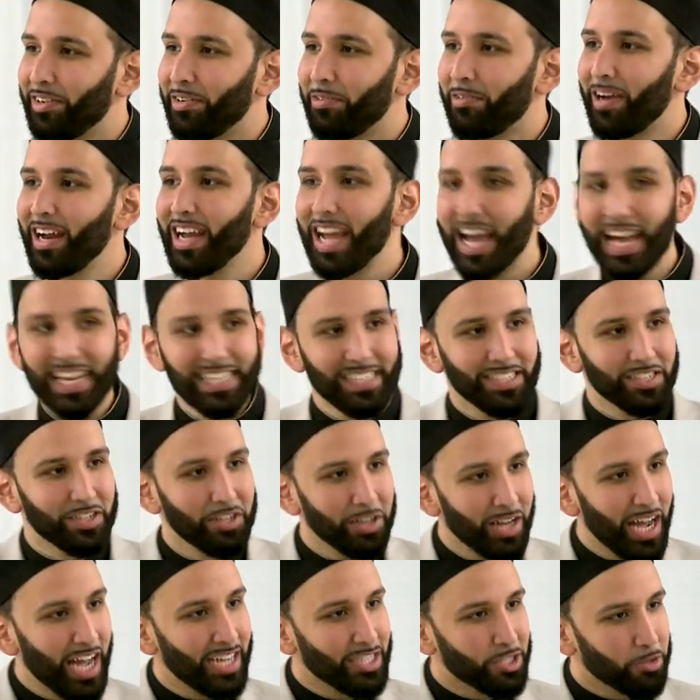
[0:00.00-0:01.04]
Right? As,
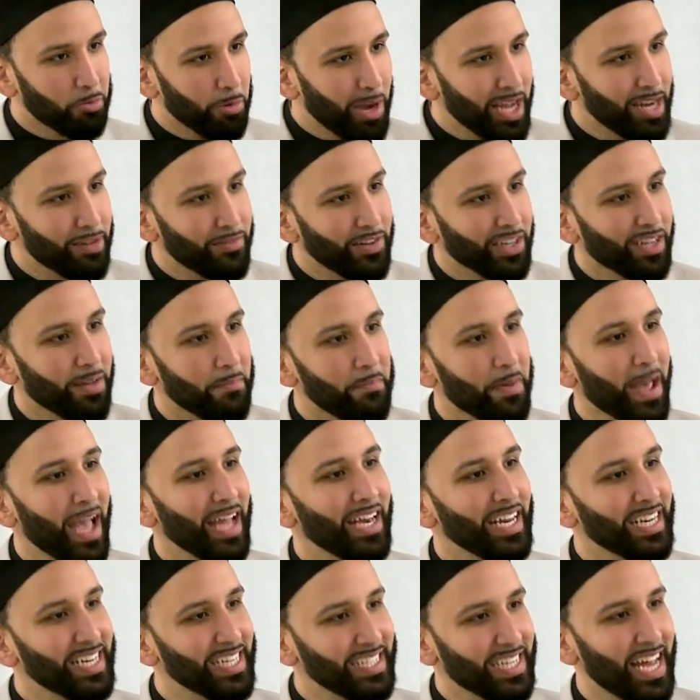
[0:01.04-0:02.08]
good, as great of a
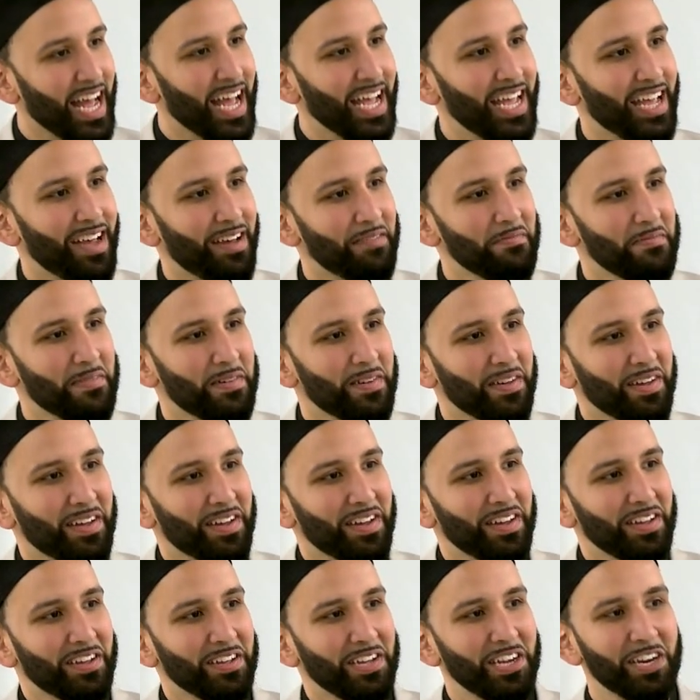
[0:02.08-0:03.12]
companion as I am,
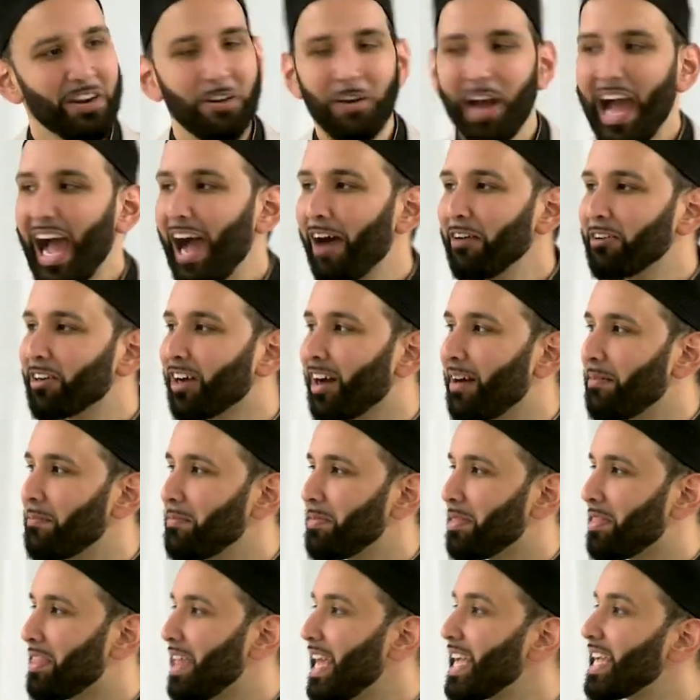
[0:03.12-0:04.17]
you know, how
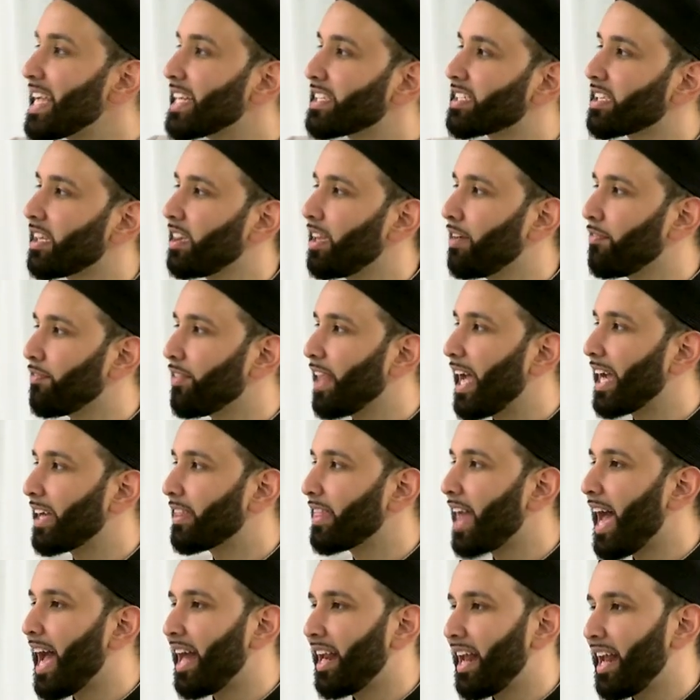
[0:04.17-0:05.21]
come they get to live like
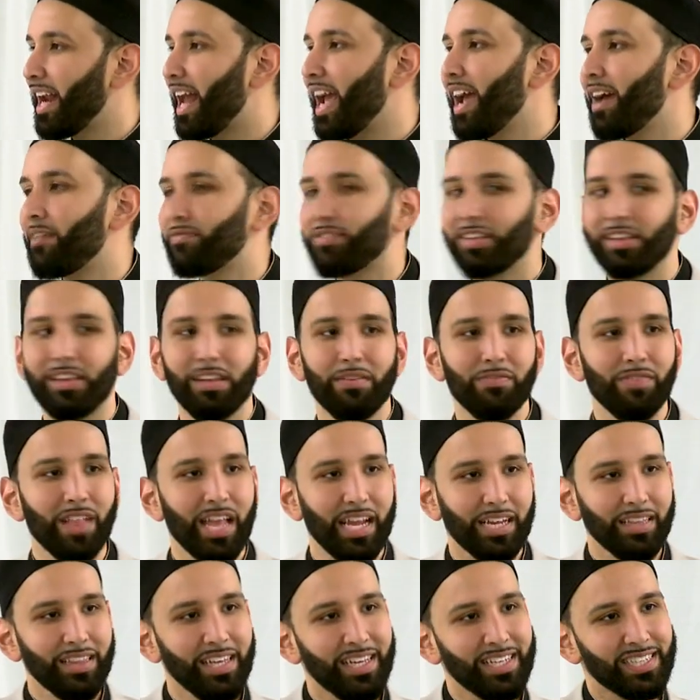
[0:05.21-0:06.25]
that and I have to live
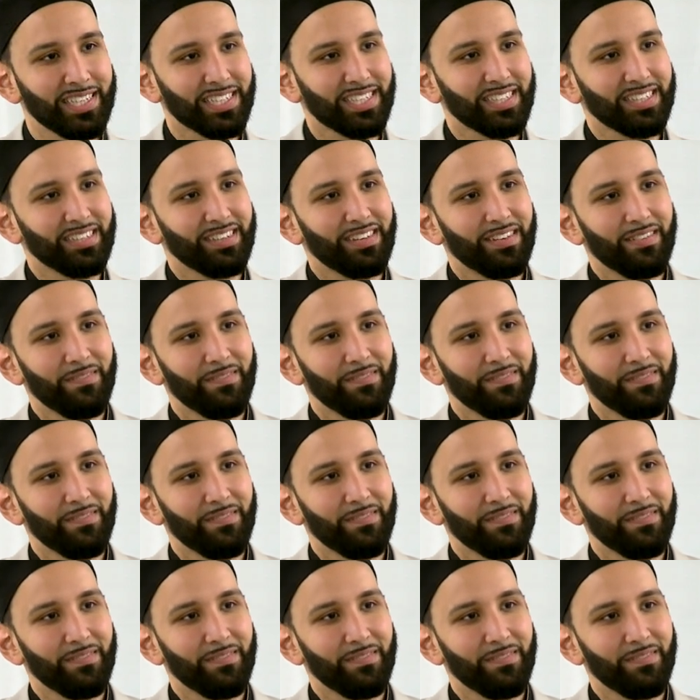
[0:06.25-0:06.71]
like this?